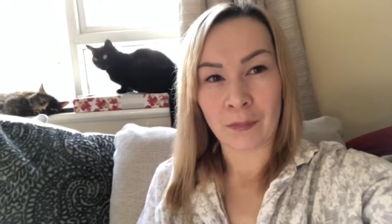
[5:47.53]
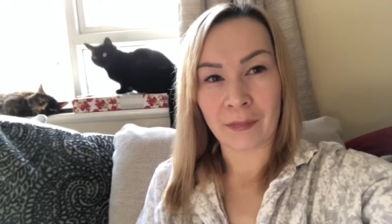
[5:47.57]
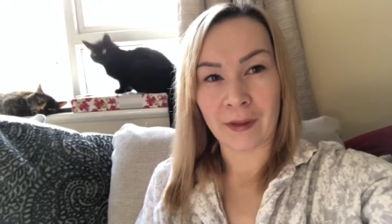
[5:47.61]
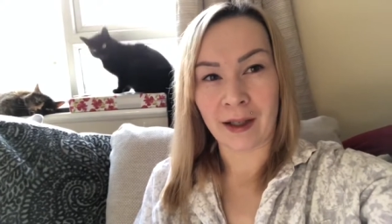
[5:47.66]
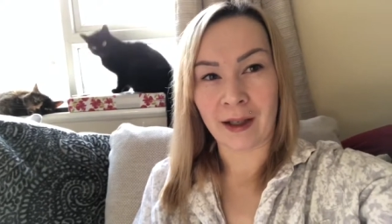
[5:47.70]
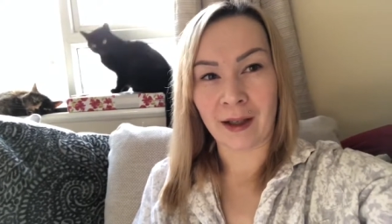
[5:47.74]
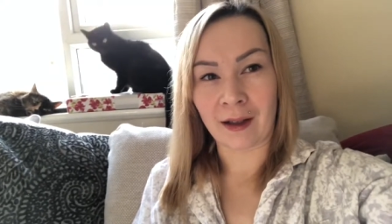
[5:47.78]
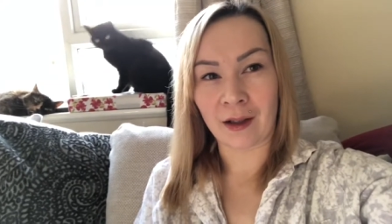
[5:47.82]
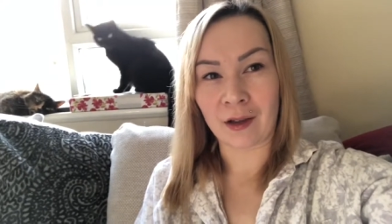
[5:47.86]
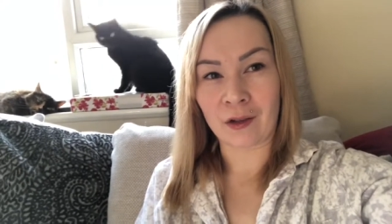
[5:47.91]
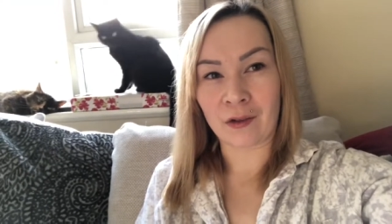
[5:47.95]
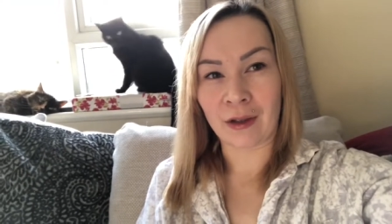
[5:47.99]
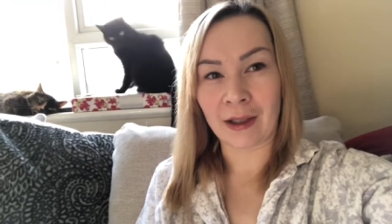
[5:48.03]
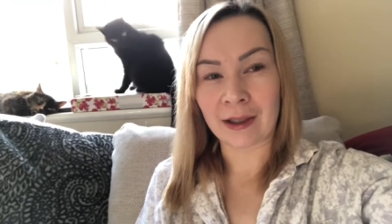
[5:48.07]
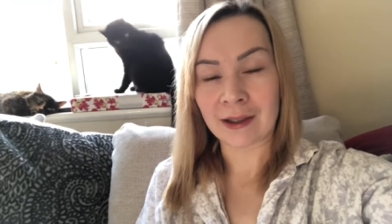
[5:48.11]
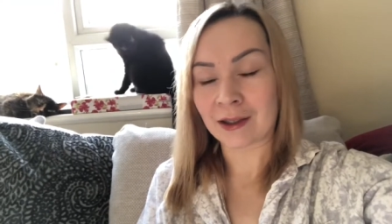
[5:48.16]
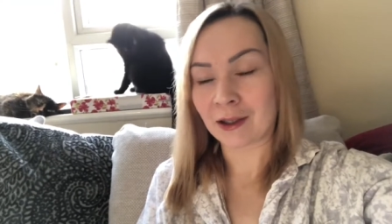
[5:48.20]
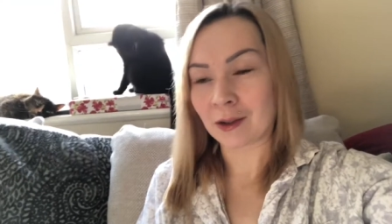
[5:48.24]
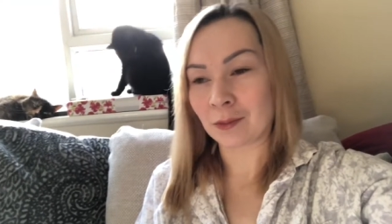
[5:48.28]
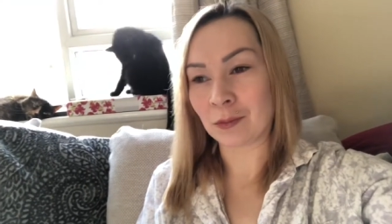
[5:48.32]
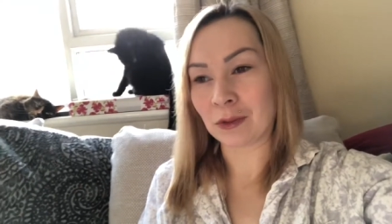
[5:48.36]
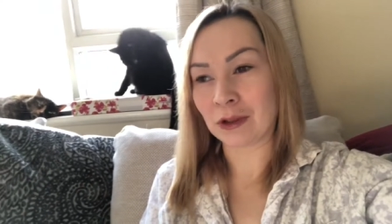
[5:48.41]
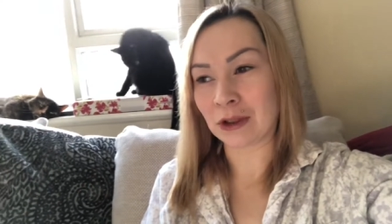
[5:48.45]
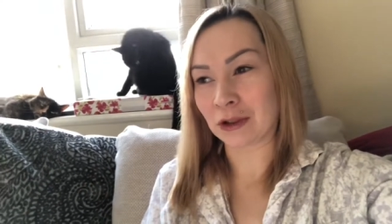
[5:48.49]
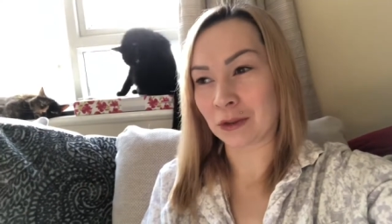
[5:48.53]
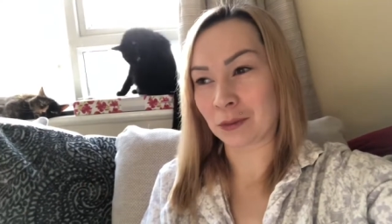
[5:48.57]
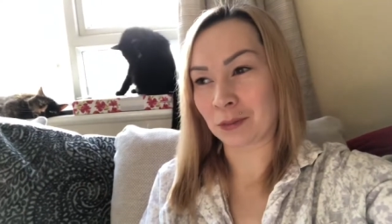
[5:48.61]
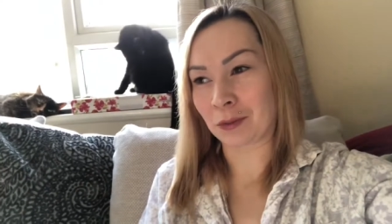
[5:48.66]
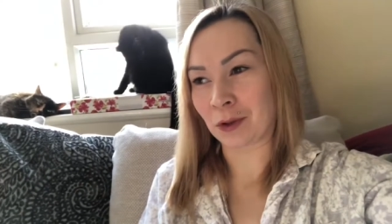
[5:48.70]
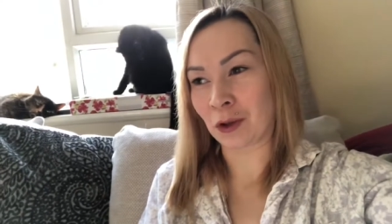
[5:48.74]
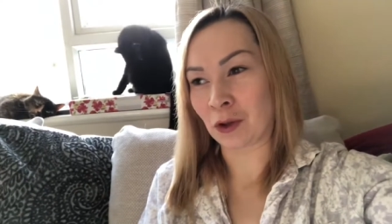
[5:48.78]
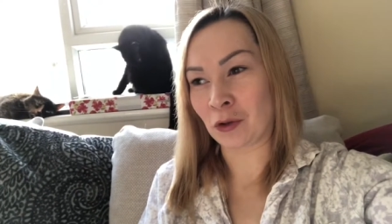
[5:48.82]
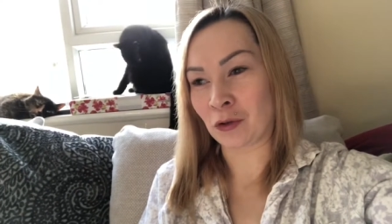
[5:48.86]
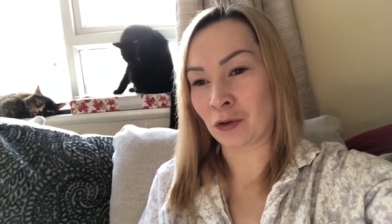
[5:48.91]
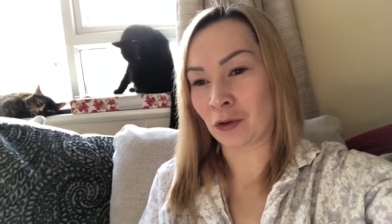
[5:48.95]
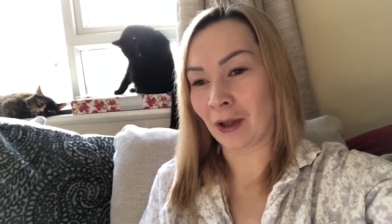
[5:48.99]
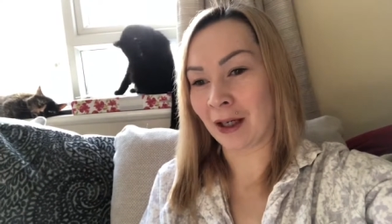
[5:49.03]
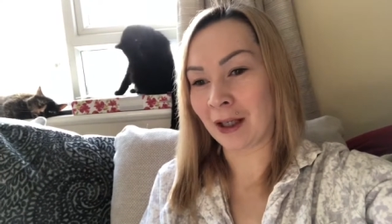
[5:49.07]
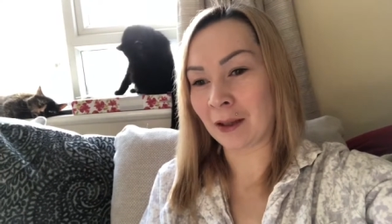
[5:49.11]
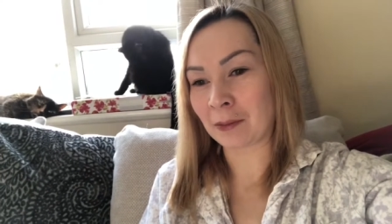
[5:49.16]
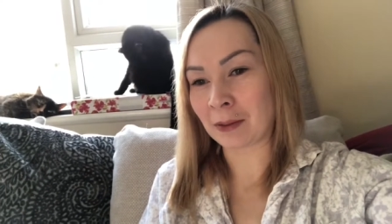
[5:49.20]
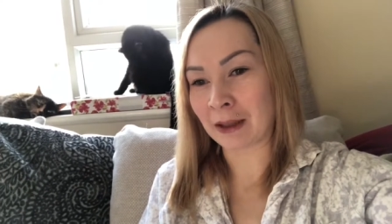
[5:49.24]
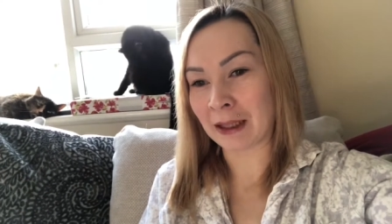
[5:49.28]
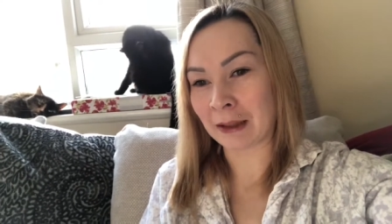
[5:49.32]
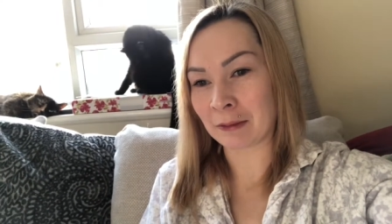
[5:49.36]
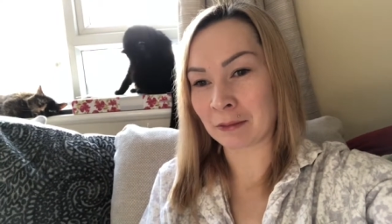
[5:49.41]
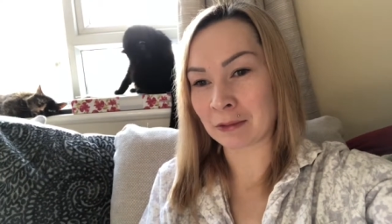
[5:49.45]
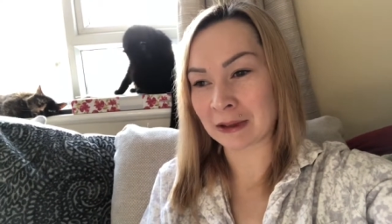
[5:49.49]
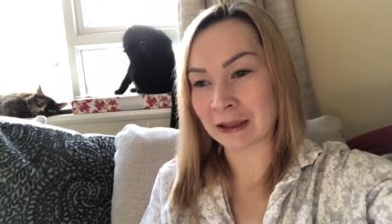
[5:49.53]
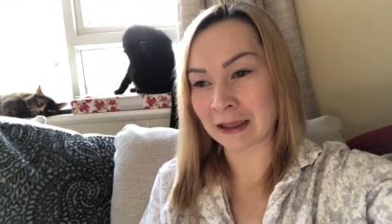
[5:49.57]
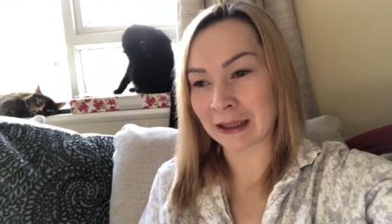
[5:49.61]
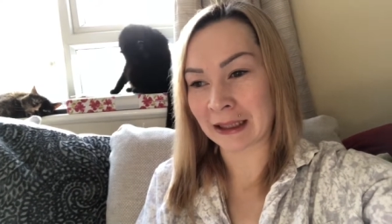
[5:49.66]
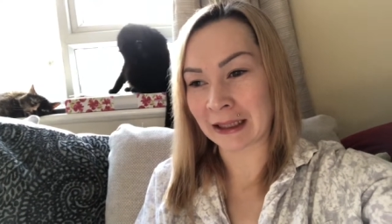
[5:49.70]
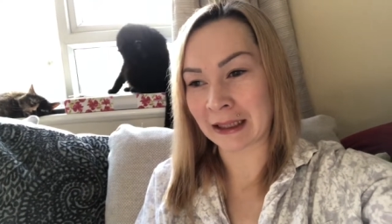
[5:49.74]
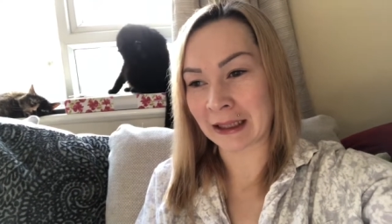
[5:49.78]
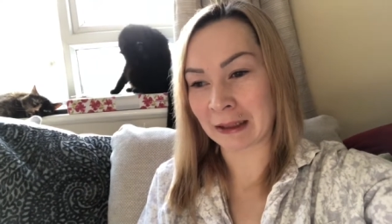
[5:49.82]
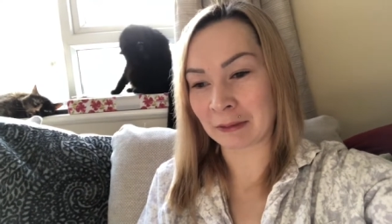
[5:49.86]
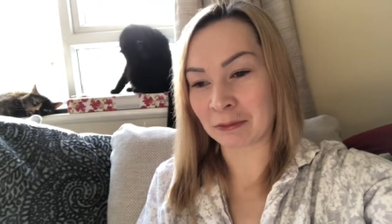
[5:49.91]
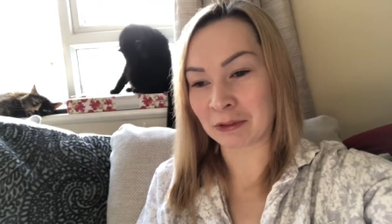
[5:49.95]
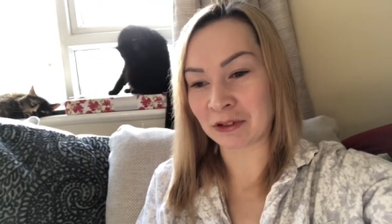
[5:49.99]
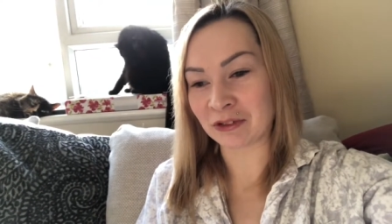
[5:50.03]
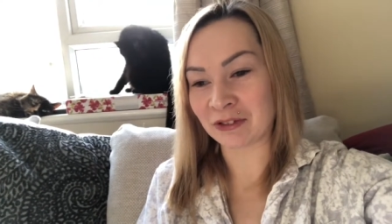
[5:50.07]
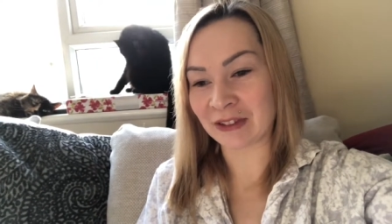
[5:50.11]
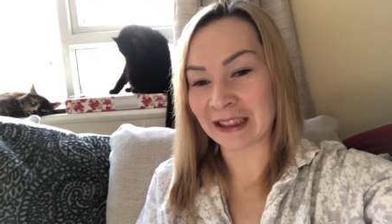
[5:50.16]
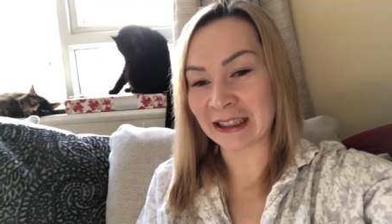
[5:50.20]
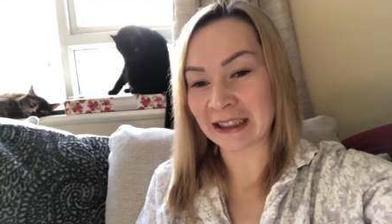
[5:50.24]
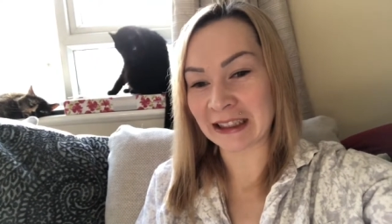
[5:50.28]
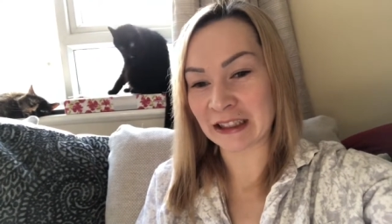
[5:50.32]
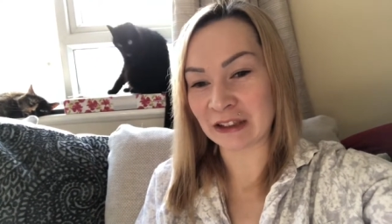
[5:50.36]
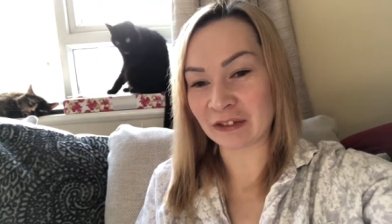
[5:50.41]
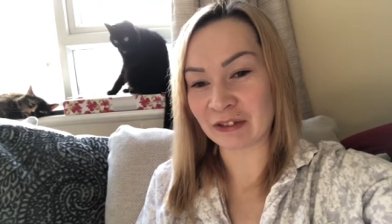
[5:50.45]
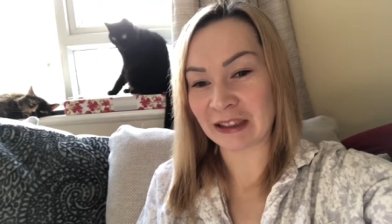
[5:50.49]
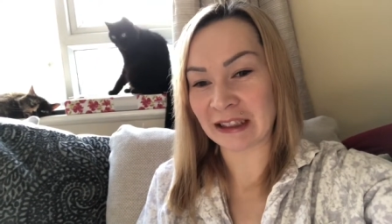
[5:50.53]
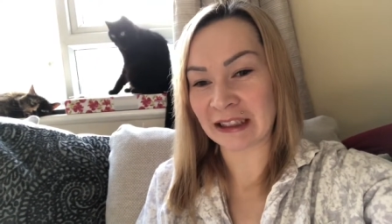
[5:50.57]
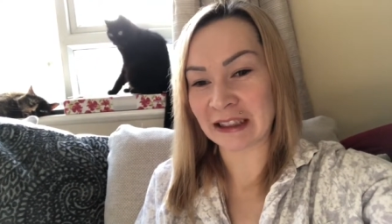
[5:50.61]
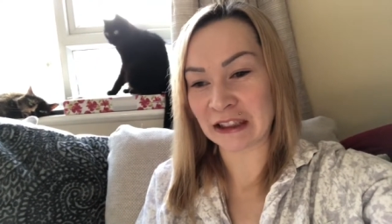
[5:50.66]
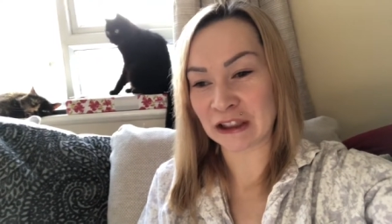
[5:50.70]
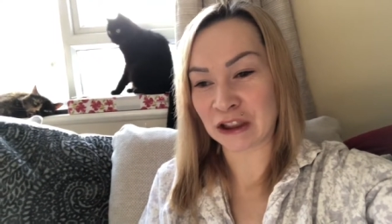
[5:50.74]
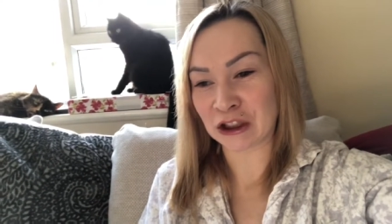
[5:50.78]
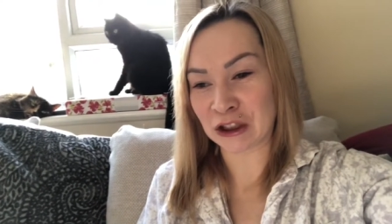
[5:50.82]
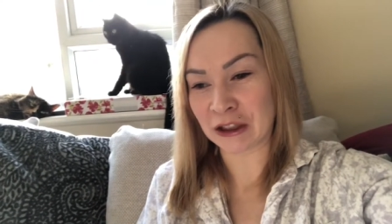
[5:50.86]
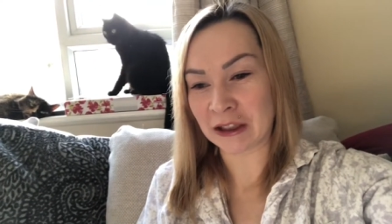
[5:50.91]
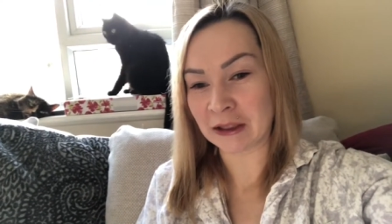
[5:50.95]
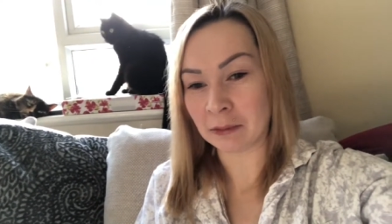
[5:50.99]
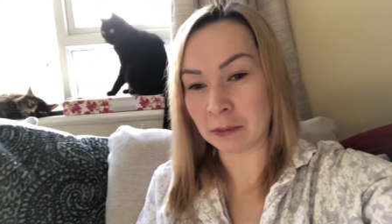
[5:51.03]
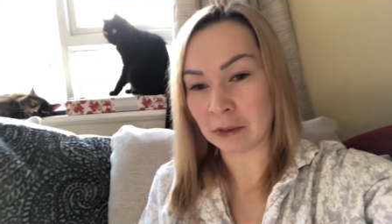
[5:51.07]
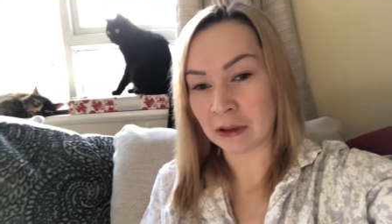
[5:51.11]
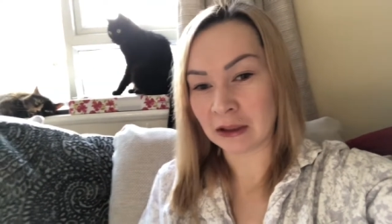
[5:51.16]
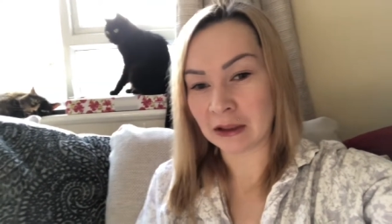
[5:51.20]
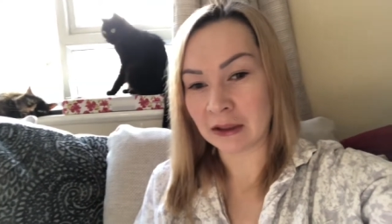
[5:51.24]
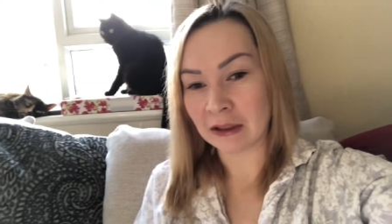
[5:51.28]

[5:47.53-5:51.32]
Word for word: and the rest of them were just crap. It was like, it was really, really cheap.